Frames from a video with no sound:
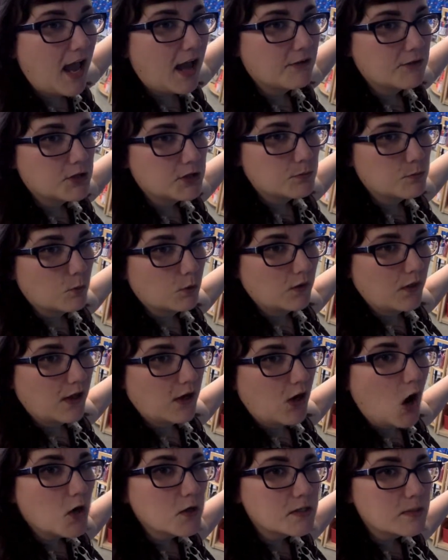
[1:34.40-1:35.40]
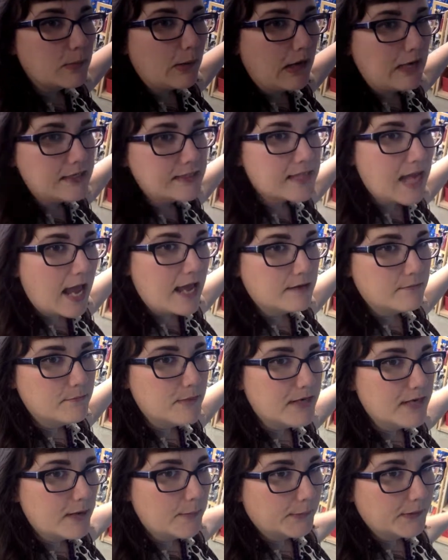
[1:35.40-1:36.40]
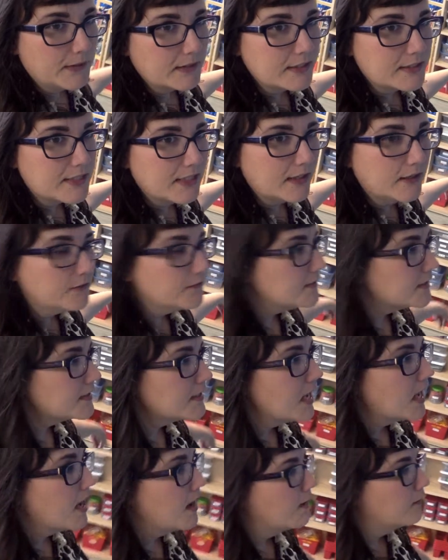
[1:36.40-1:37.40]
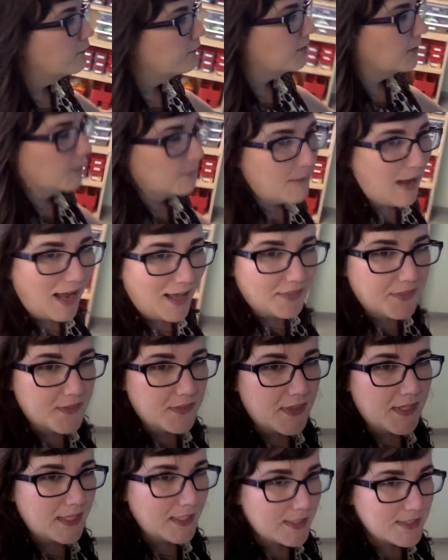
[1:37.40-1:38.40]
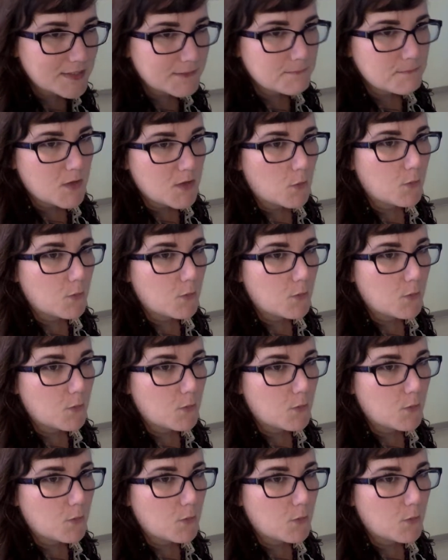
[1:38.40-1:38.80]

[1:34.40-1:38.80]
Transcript: have just more like art supplies and manipulatives for math and things.